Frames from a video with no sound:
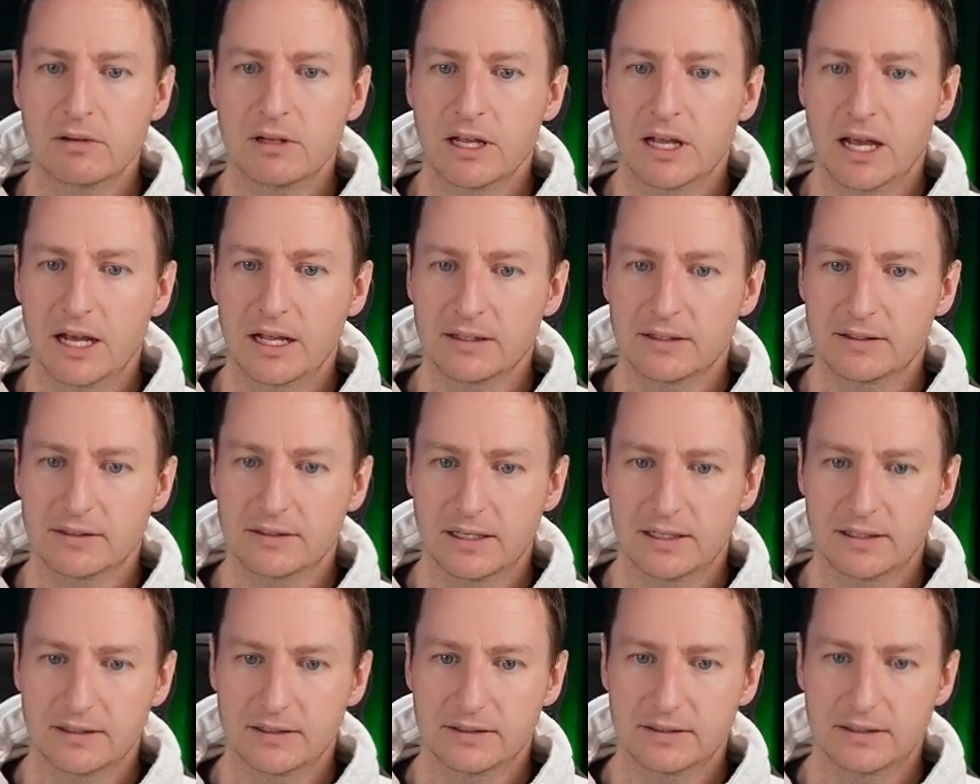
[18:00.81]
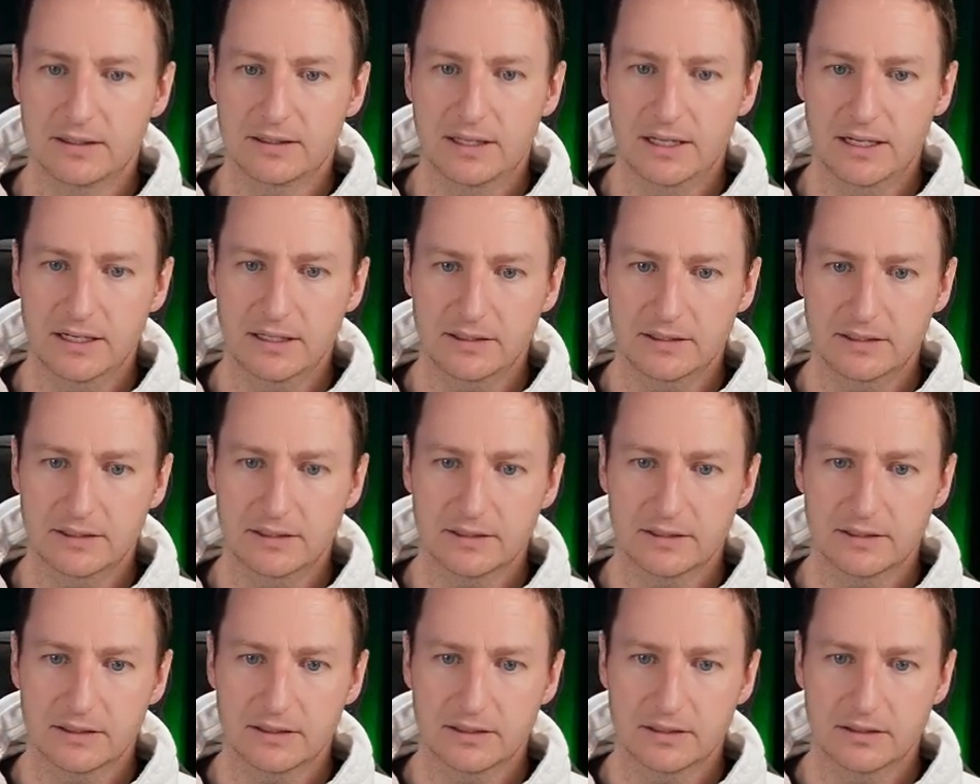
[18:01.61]
And since
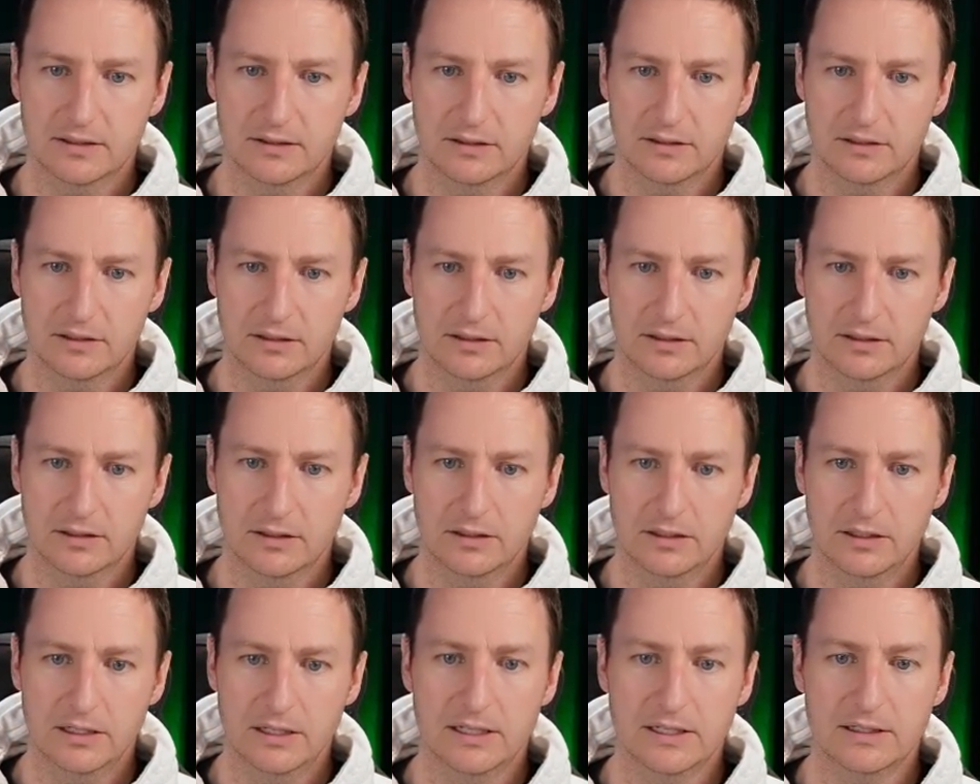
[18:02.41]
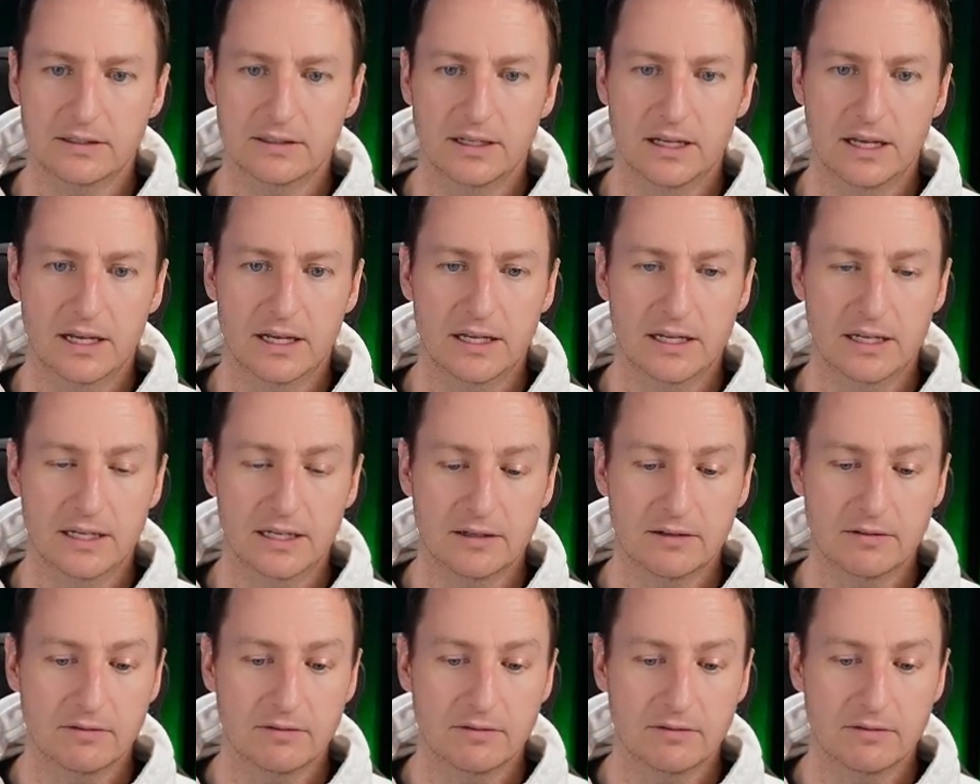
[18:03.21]
this is a